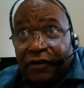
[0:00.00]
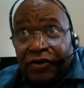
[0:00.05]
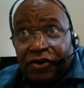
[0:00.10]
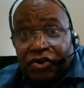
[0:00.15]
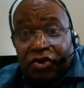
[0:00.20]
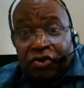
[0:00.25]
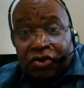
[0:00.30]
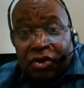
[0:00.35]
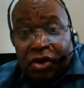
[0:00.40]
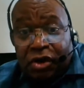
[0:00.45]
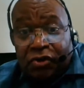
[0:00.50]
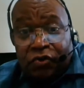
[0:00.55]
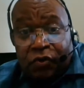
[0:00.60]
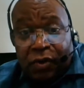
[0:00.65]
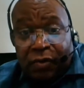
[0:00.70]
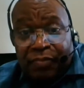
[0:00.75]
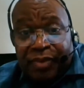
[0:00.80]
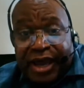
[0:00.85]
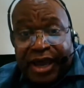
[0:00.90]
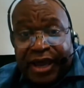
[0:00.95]
encourage to
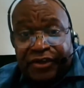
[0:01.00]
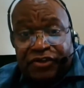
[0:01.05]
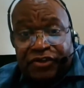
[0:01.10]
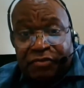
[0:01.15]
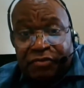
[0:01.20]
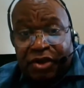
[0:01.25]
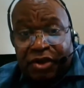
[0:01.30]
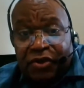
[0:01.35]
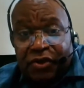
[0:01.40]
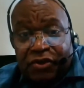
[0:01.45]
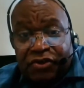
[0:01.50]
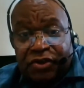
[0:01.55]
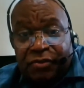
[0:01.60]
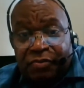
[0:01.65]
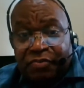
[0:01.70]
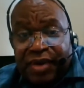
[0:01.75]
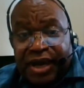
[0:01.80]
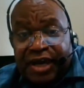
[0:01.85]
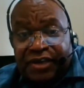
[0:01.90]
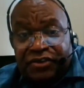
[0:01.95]
talk to a pastor,
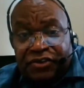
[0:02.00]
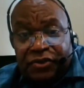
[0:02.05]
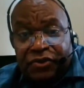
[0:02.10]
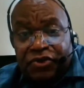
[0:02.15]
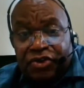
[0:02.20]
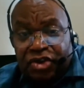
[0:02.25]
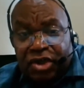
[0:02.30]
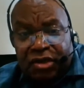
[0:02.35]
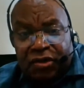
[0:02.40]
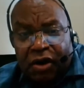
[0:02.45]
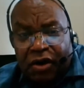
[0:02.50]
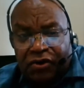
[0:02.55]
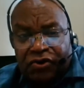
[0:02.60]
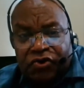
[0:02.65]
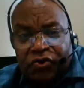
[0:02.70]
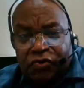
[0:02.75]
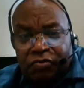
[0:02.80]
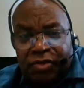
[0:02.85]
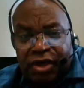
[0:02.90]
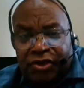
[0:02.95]
because some pastors
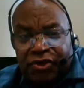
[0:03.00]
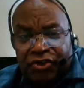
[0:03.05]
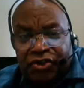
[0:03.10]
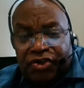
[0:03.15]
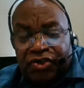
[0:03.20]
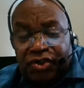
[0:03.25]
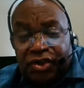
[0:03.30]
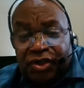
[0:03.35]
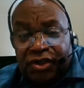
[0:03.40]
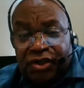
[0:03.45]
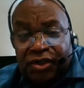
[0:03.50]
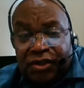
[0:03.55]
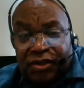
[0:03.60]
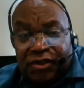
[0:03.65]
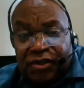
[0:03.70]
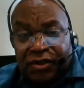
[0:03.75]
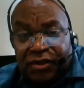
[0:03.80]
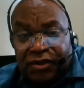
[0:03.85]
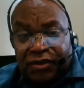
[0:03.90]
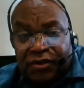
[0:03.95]
talk too much.
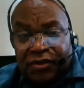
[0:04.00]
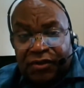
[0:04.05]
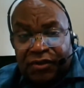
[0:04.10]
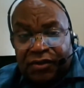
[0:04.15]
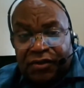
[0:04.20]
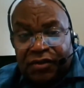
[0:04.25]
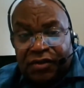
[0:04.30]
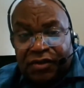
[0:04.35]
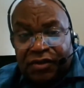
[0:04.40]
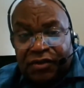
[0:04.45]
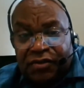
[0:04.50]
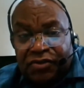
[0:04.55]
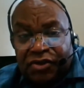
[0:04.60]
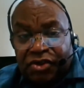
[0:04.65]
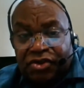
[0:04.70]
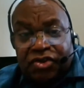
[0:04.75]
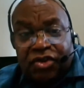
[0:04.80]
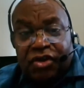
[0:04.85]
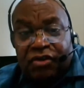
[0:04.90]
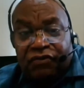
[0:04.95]

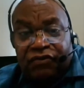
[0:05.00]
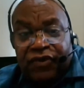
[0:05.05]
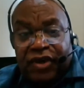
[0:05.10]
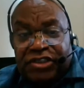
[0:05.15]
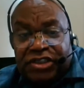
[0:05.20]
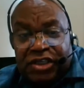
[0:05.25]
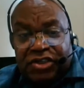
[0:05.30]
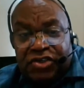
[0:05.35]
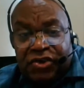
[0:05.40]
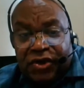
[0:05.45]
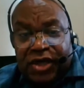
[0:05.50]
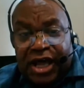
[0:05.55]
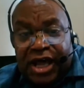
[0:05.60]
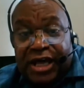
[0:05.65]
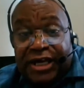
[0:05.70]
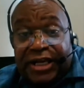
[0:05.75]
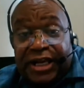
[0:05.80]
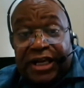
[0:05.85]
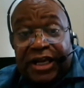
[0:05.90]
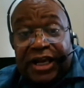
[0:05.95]
Just confess it
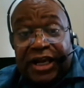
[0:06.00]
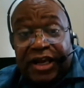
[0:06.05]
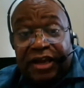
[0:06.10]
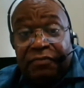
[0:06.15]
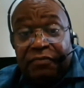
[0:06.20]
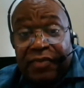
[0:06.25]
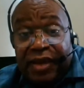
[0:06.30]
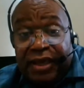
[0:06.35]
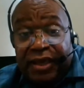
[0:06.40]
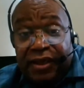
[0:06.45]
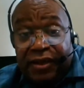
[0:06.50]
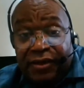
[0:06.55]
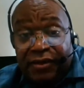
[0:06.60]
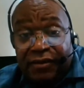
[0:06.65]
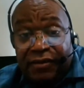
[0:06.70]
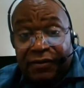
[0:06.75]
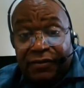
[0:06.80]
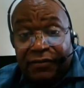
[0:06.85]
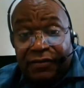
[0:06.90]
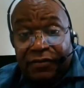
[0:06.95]
to God and let it
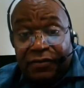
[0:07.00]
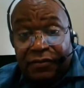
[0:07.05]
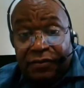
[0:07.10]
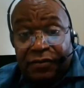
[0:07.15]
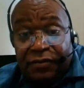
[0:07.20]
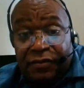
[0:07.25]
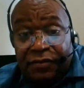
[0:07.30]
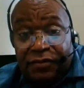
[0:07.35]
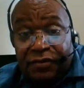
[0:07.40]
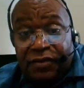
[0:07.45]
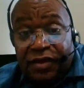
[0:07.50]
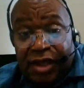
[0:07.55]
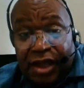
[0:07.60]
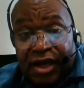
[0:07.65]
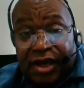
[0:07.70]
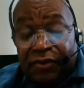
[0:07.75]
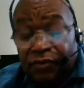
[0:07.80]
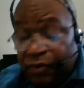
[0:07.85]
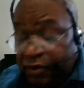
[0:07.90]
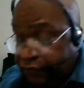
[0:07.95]
be.
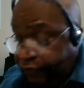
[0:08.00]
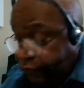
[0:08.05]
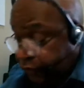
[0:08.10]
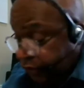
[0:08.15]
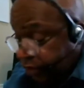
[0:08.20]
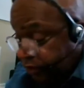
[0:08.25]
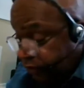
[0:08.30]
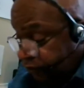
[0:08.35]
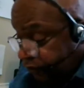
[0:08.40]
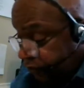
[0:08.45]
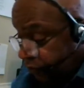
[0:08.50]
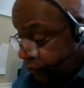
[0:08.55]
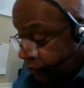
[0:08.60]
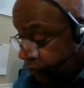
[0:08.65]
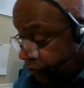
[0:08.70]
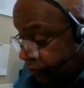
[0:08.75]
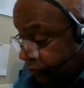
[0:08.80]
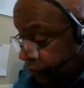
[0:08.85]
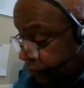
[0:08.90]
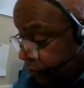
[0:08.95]
God will forgive
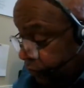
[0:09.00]
you.